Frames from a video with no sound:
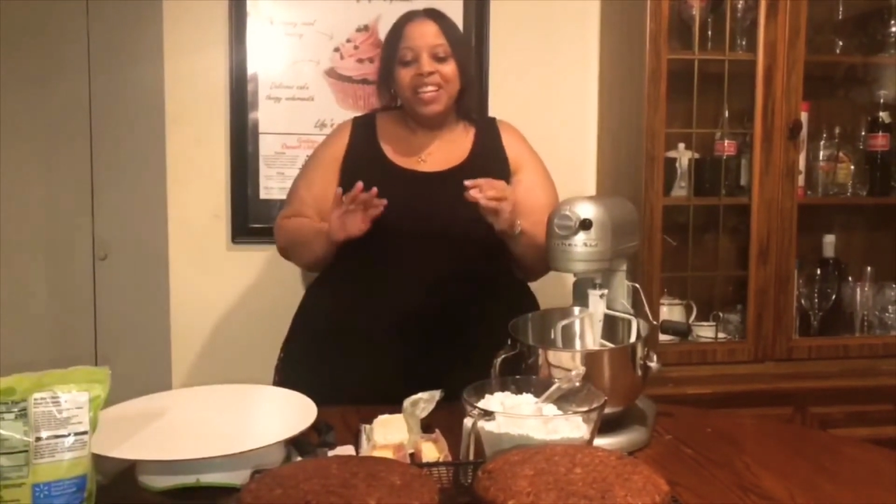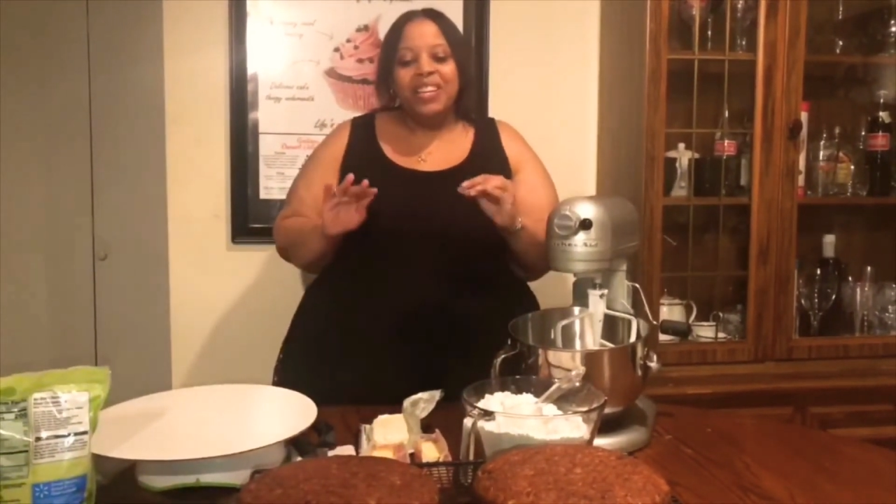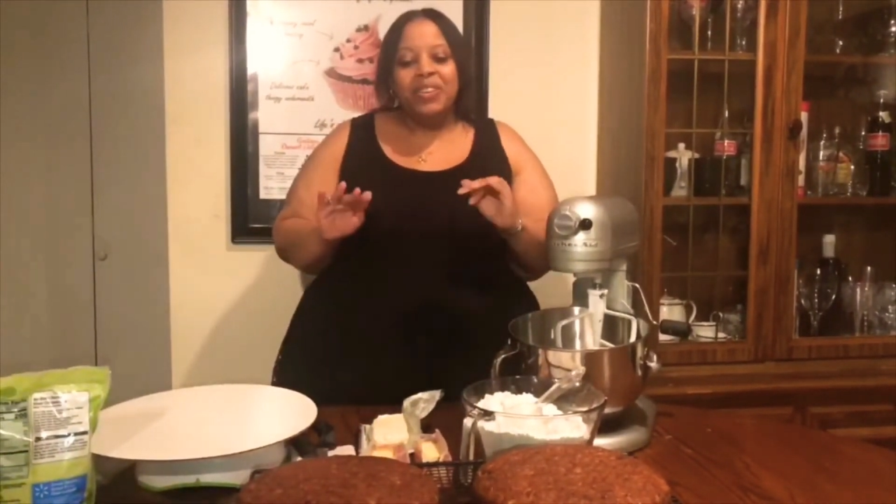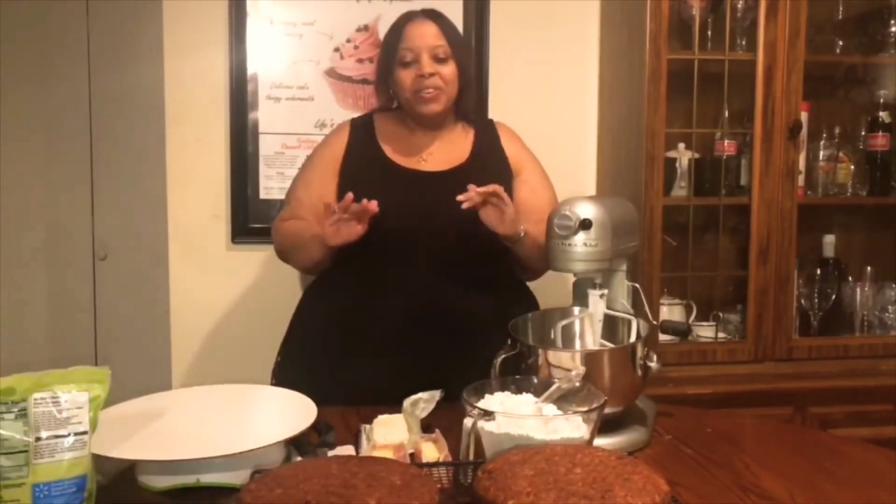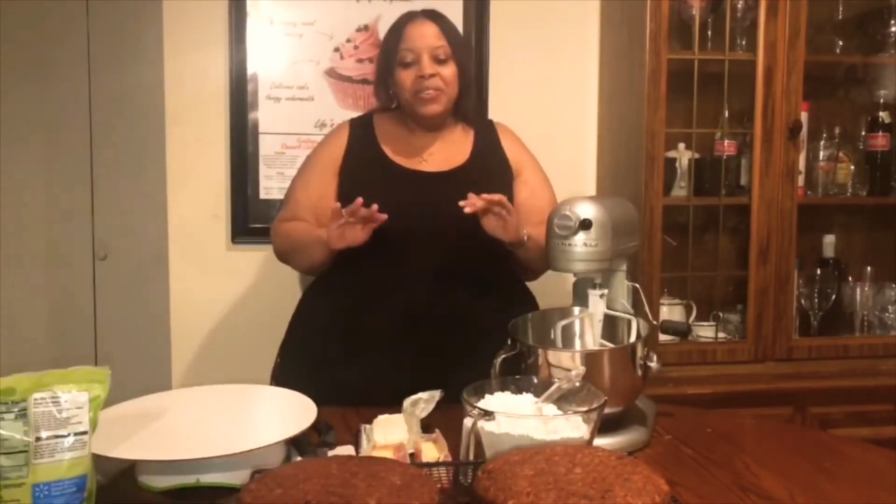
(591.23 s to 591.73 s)

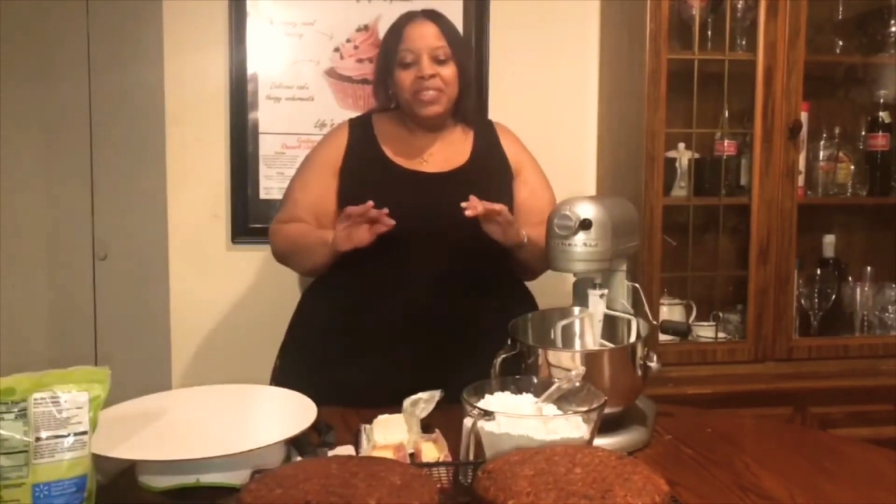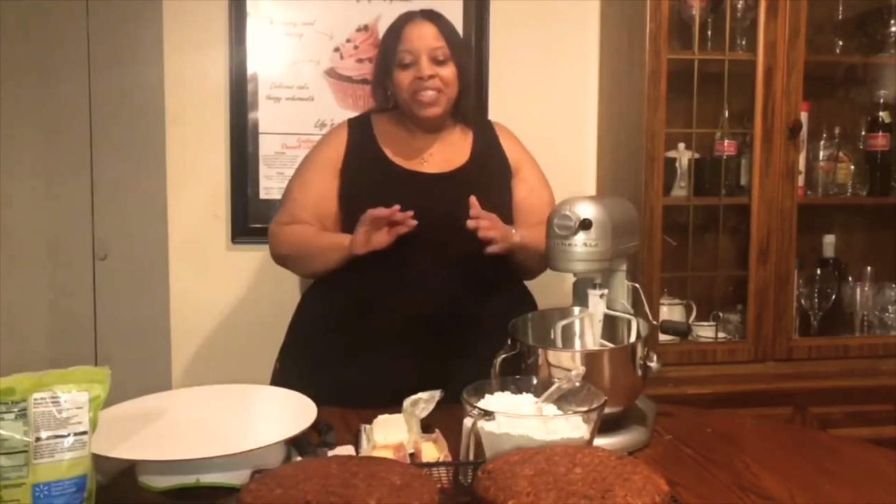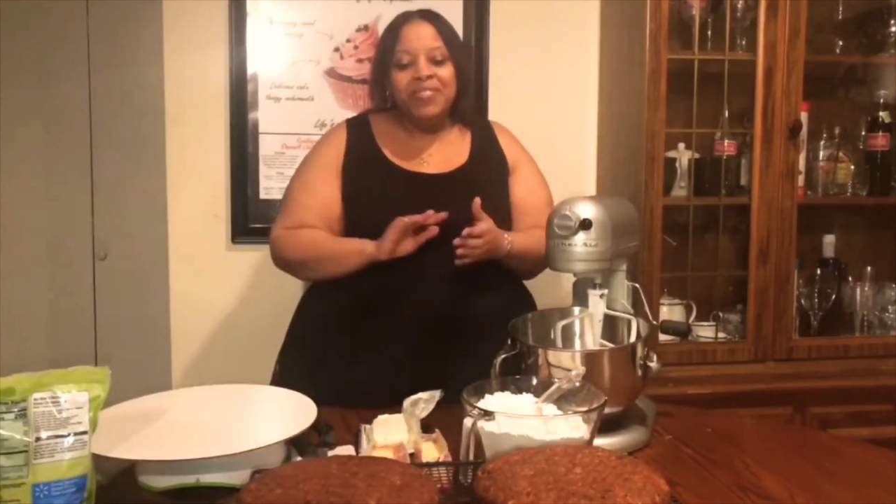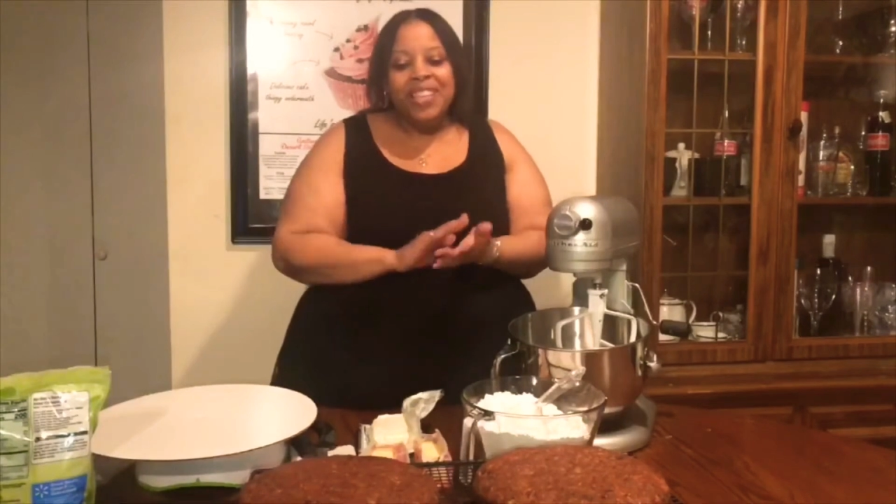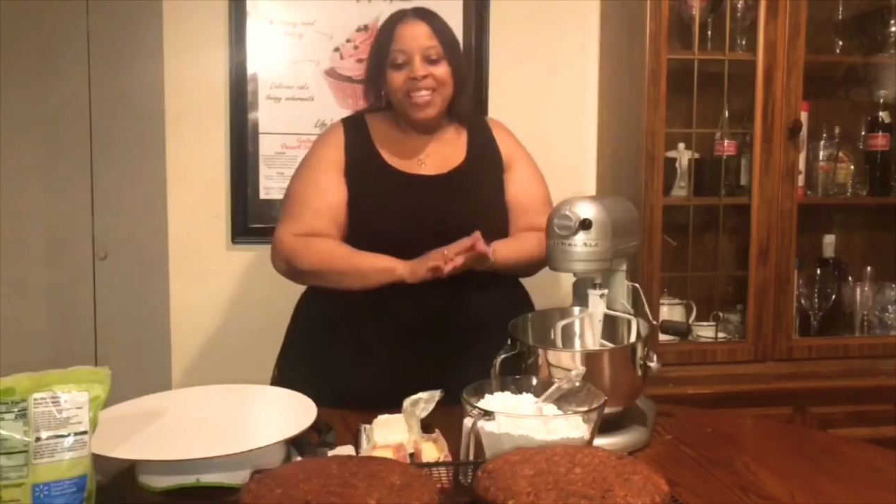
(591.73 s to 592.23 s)

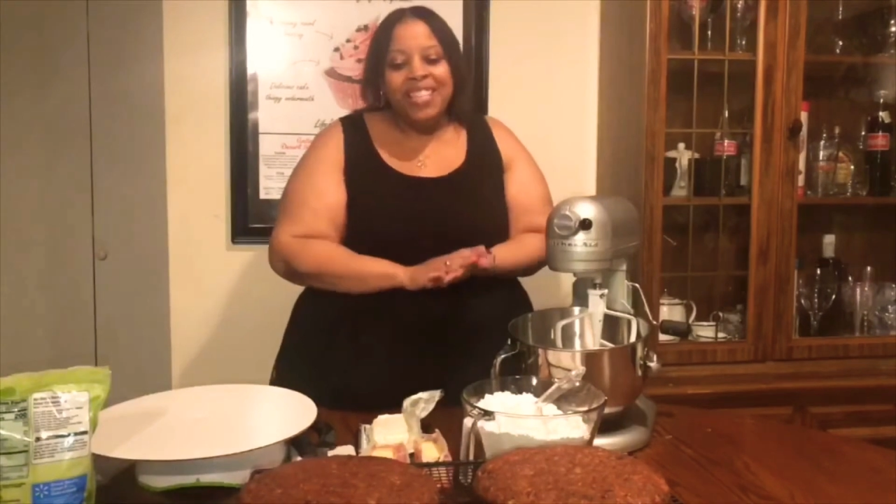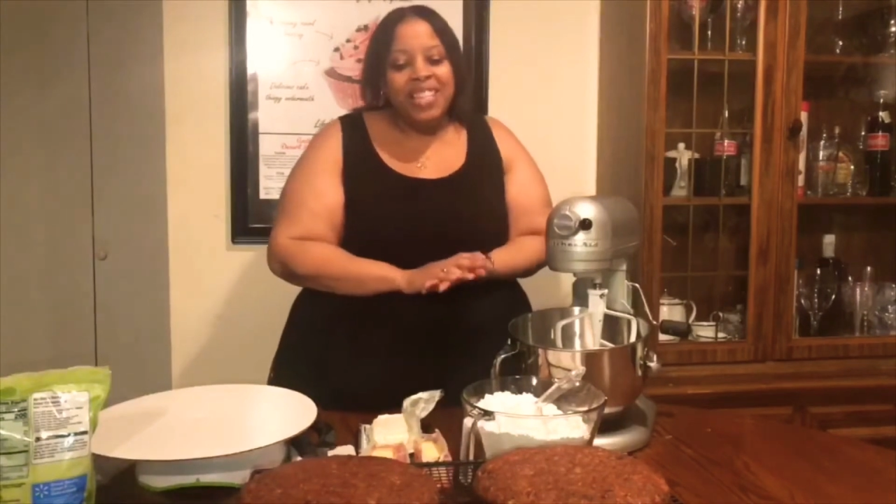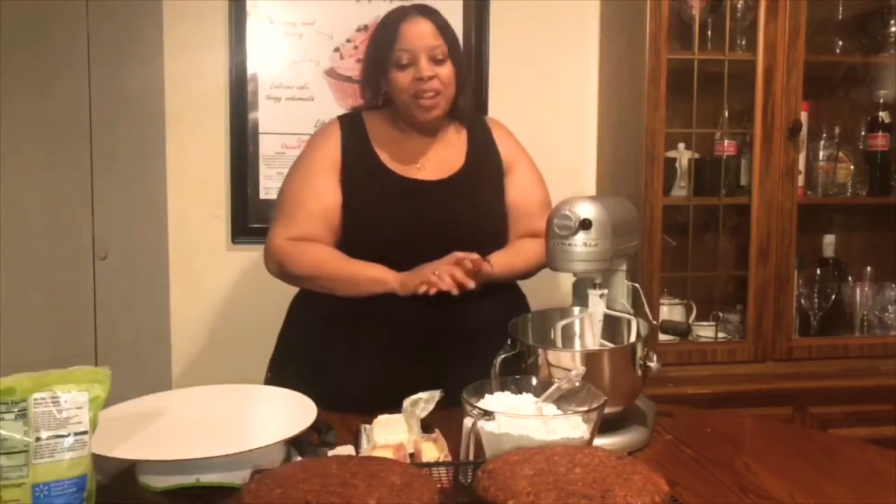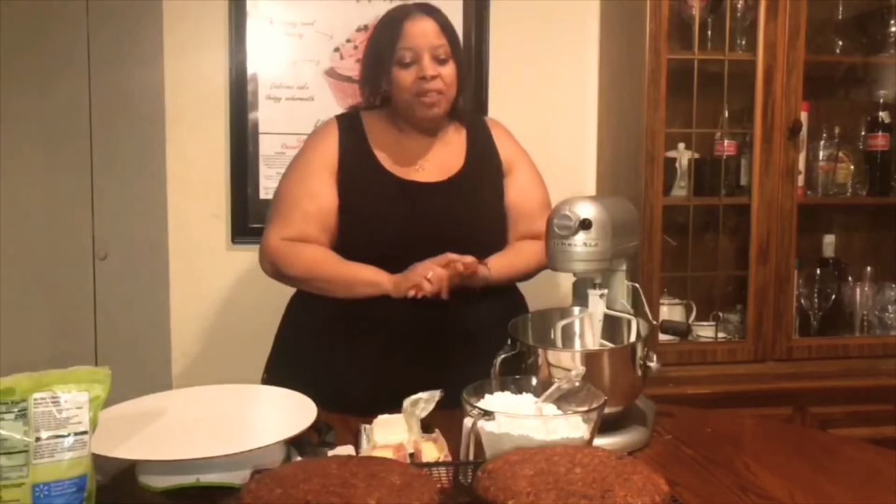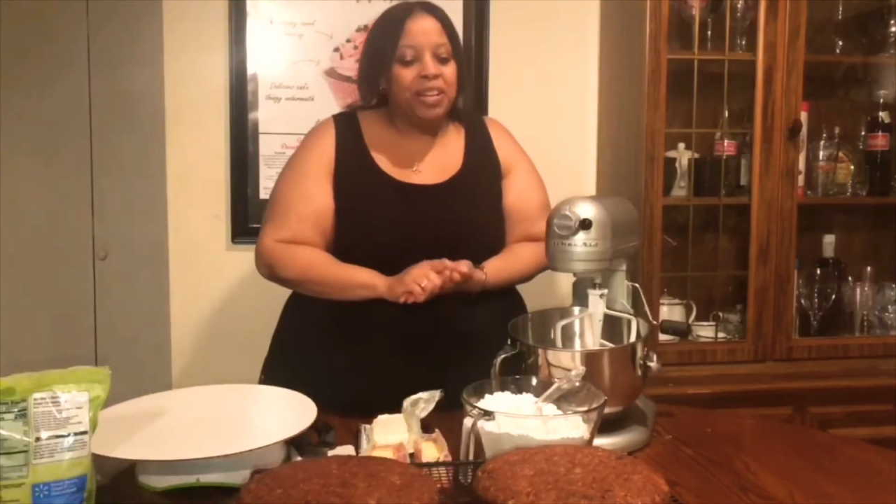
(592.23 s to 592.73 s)
golden because of that